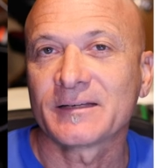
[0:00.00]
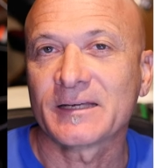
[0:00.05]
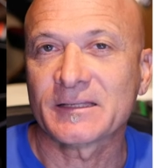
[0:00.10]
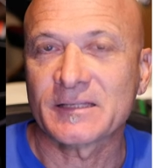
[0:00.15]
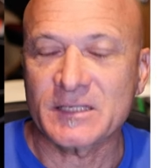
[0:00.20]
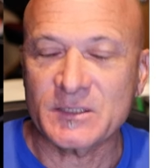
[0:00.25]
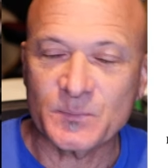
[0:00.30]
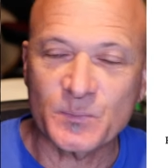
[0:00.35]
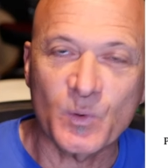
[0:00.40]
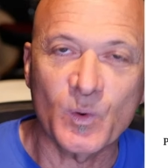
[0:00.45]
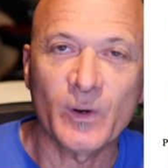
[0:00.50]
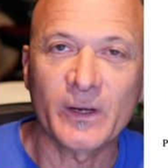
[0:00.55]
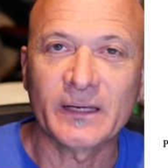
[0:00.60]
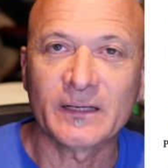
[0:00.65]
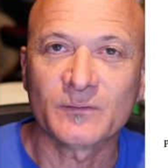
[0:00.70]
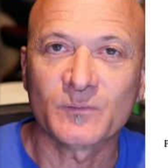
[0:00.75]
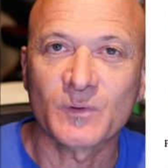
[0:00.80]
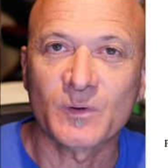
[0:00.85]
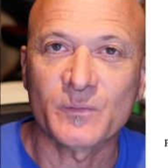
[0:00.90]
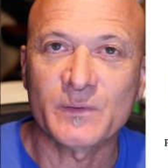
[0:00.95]
at this
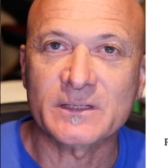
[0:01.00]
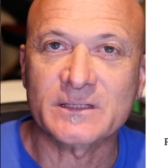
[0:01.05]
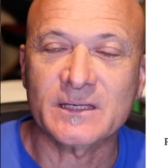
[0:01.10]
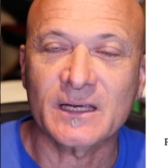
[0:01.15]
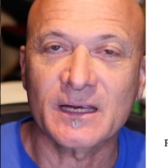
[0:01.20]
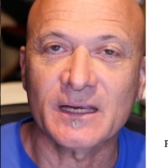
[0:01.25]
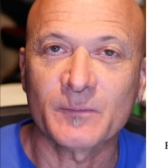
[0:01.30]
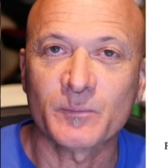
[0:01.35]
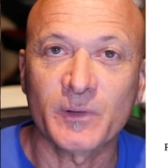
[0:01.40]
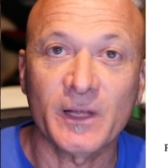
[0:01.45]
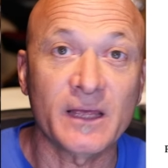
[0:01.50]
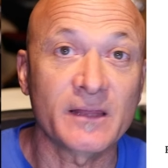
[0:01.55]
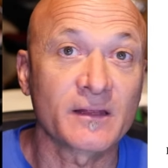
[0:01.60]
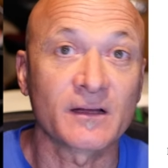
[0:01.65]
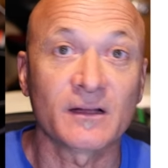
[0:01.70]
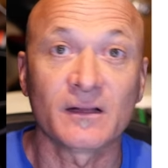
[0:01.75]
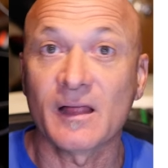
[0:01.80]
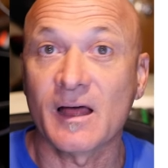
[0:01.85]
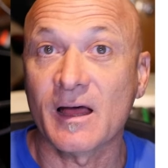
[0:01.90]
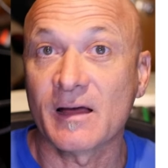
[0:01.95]
point, when we say play
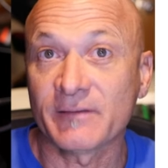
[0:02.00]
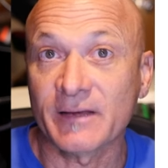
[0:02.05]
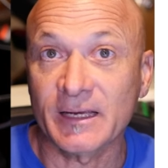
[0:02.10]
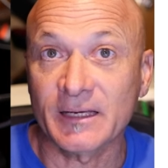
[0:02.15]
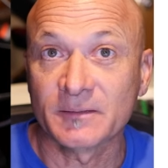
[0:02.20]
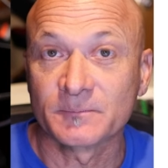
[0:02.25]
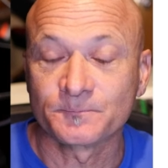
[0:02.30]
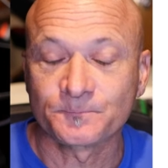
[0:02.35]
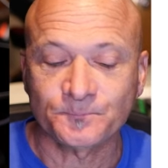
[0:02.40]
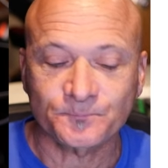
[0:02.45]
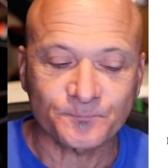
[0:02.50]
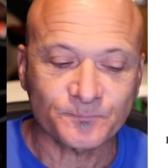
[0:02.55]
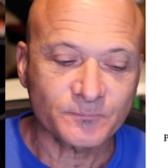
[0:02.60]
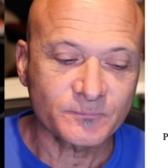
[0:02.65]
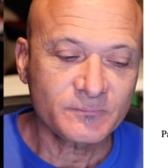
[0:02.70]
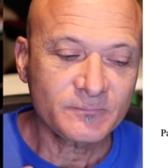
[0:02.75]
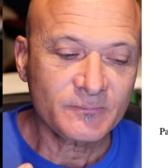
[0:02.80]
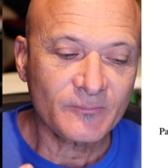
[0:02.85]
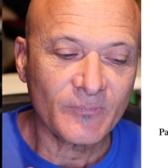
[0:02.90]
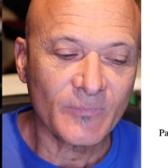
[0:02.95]
the clave,
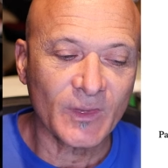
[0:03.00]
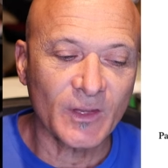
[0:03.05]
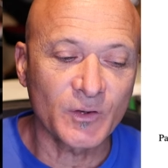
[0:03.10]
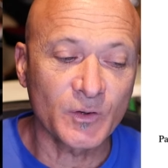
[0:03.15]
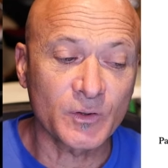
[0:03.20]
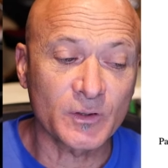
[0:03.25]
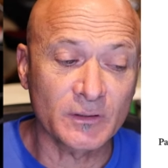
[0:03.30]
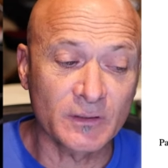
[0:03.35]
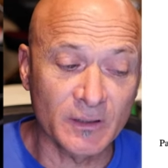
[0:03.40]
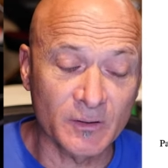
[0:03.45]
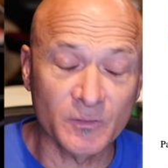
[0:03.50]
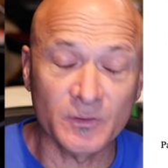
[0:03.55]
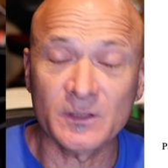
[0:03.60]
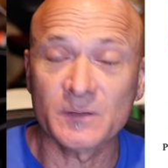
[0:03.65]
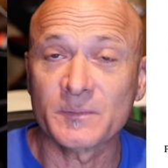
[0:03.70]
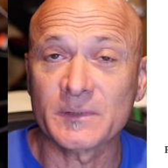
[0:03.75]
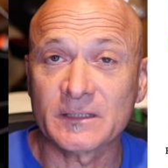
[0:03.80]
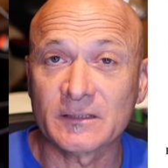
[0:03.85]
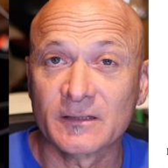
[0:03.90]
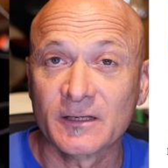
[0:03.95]
you could
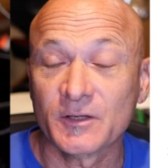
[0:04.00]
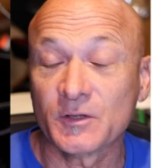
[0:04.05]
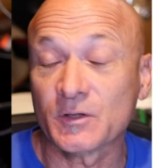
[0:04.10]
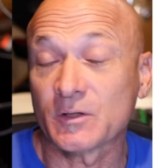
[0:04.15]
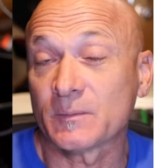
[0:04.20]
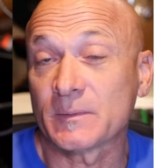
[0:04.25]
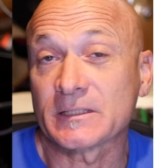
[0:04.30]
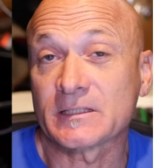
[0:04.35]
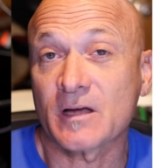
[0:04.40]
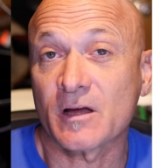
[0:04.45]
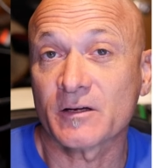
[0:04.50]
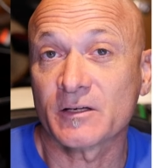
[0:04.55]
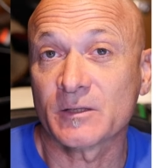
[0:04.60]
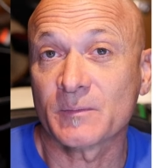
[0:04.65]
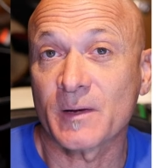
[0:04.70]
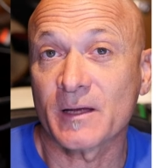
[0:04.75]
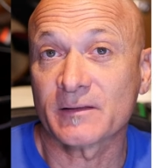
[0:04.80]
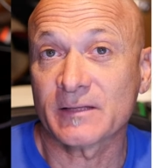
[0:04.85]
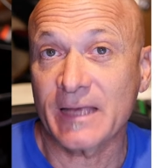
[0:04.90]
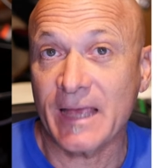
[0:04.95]
literally be you could be talking
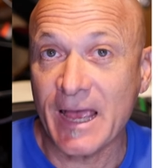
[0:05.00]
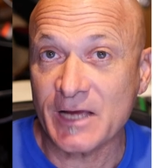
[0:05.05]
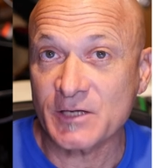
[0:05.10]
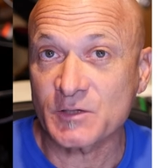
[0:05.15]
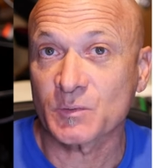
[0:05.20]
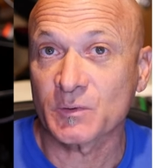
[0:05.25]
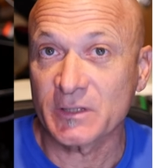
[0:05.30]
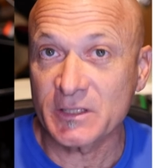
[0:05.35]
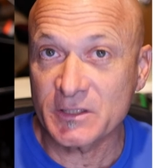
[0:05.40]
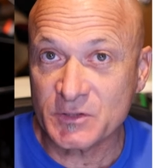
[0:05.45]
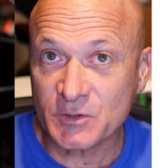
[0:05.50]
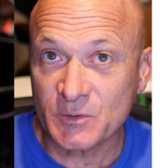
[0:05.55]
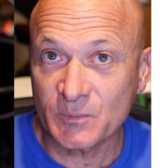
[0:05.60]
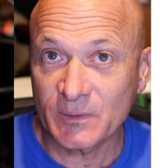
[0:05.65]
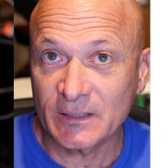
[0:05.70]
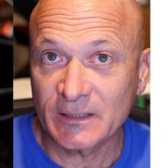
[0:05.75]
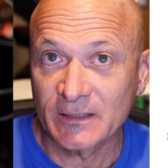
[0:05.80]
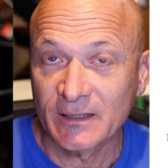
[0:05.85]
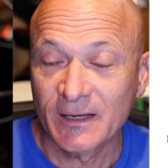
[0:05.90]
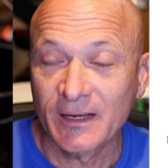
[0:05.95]
about the actual
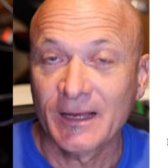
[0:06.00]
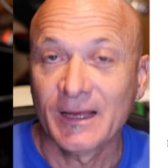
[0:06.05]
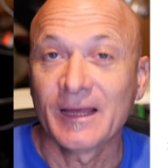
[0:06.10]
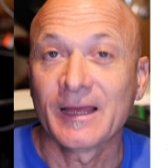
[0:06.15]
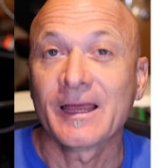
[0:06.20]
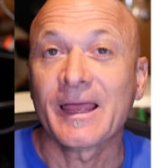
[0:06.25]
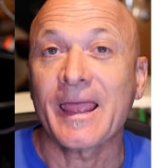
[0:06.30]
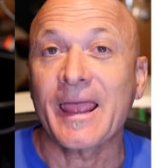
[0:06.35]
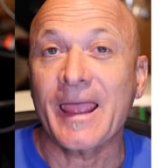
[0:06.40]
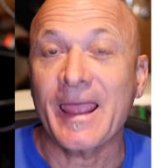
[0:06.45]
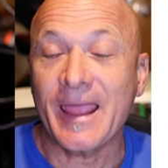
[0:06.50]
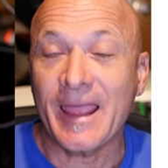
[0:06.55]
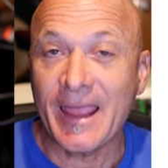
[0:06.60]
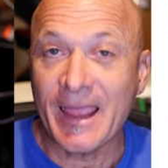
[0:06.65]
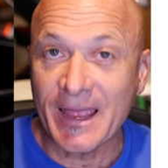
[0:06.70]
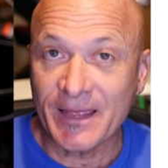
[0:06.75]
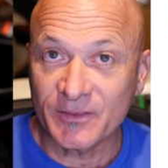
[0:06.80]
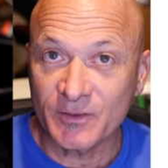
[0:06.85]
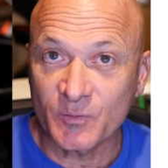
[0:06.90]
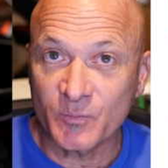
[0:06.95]
instrument
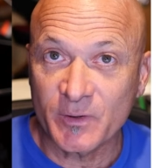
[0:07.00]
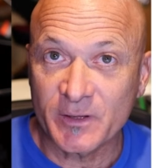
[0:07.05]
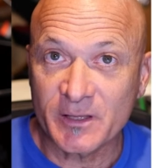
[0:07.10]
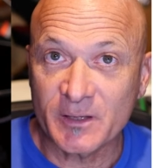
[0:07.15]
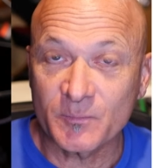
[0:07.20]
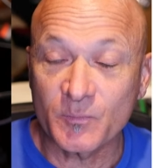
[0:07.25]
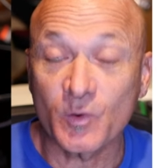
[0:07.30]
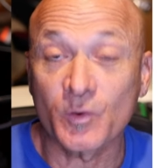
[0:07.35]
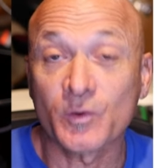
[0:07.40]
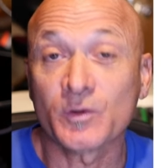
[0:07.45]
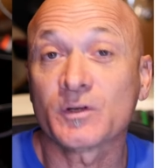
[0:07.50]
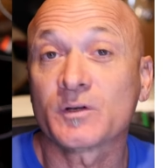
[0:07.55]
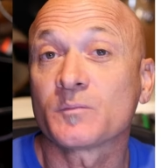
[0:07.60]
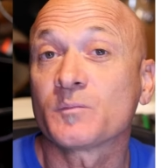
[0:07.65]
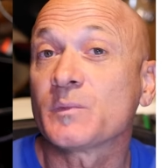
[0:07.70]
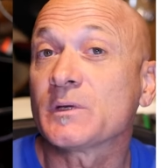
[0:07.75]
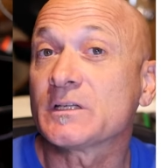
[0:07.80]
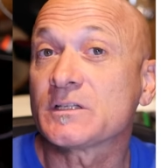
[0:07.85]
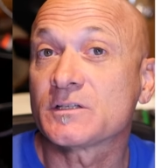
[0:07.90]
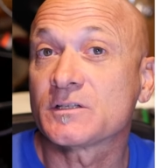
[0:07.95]
and the rhythm, or you
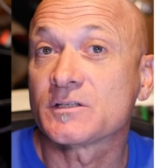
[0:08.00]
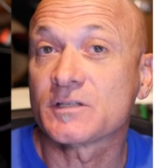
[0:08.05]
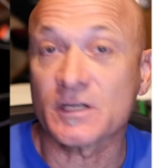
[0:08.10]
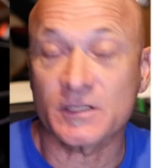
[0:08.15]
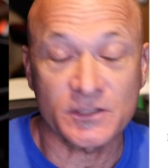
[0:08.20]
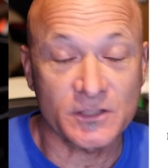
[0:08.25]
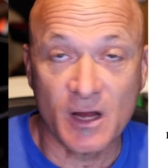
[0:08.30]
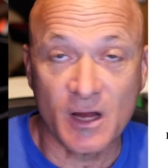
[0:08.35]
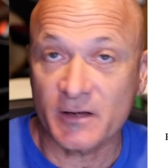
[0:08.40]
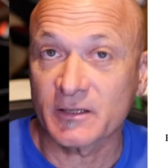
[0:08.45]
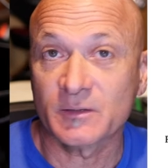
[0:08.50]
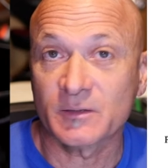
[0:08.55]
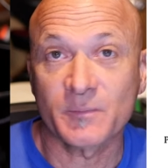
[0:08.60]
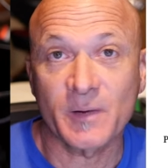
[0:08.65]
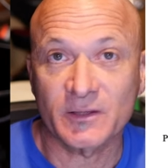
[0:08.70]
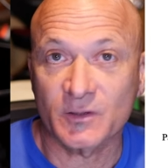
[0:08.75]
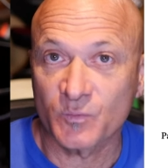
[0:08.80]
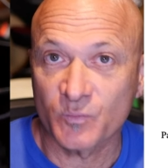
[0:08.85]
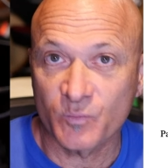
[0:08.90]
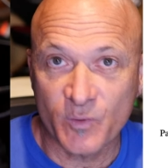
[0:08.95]
could be just talking
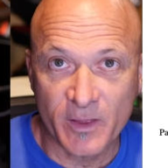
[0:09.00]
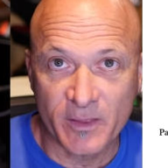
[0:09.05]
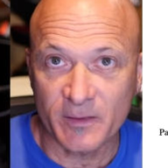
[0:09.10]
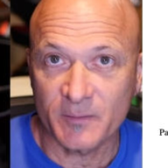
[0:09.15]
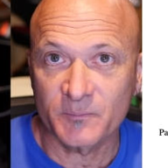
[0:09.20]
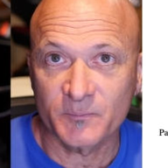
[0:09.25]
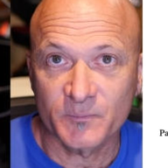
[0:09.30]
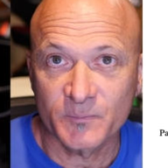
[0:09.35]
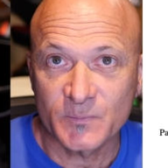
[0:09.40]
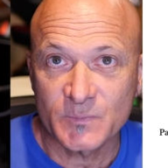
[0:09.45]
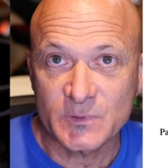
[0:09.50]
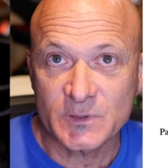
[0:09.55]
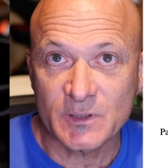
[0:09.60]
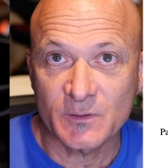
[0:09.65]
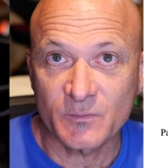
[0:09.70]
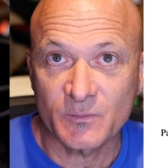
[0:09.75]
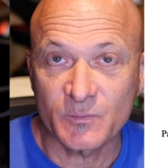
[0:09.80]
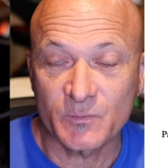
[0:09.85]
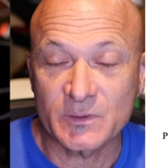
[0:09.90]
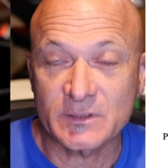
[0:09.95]
about the rhythm.
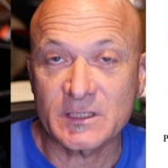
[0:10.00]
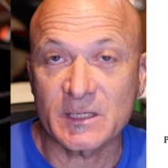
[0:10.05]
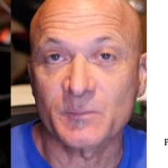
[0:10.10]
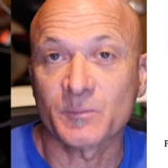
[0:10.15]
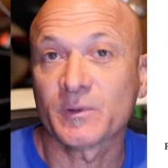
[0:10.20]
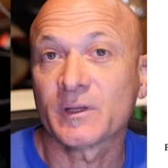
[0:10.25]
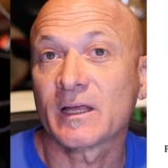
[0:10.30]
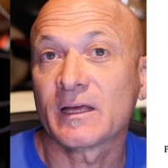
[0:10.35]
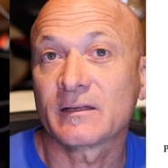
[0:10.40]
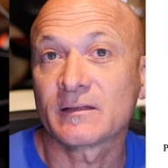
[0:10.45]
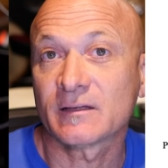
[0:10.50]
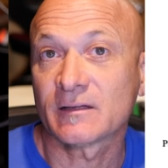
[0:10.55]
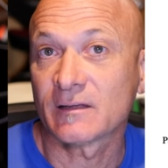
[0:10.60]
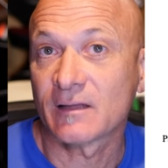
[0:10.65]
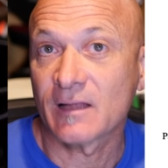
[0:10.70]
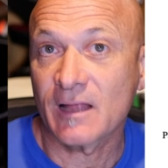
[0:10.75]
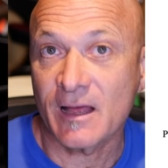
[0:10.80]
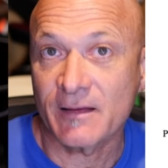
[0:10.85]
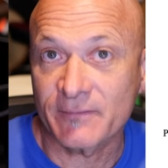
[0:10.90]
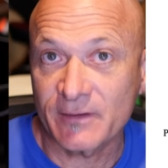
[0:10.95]
So when we say play the
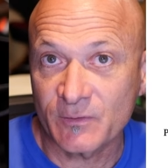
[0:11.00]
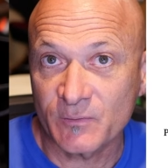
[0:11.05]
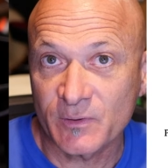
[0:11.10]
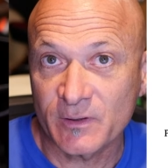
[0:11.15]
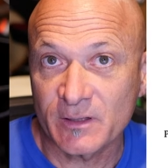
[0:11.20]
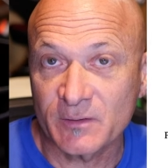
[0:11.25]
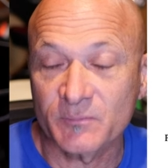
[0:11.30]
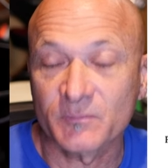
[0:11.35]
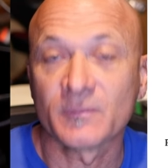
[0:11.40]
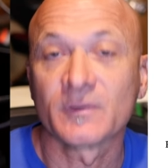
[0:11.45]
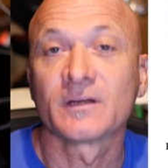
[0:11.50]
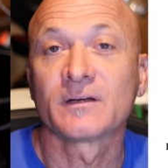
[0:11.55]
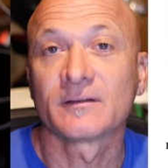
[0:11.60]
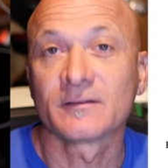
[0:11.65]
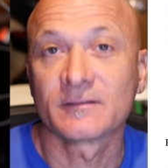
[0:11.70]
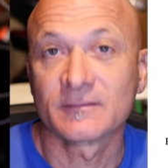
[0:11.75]
clave rhythm,